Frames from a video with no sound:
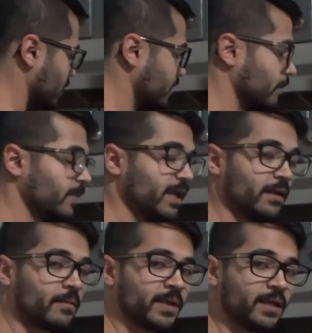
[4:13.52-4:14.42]
to
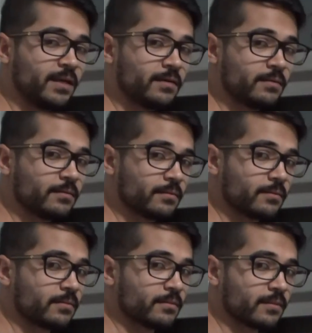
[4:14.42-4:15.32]
medium heat,
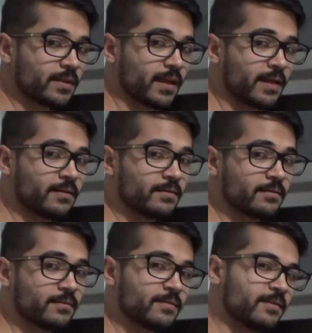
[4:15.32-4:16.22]
then
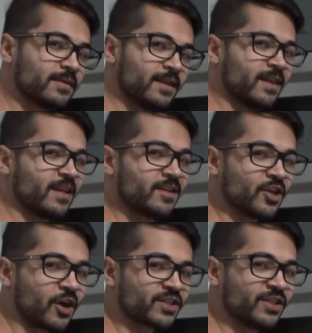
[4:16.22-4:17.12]

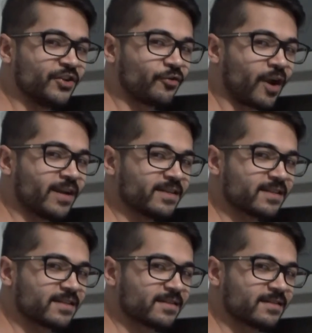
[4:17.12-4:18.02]
toss in your
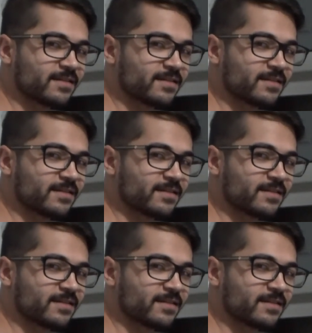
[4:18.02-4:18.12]
rice.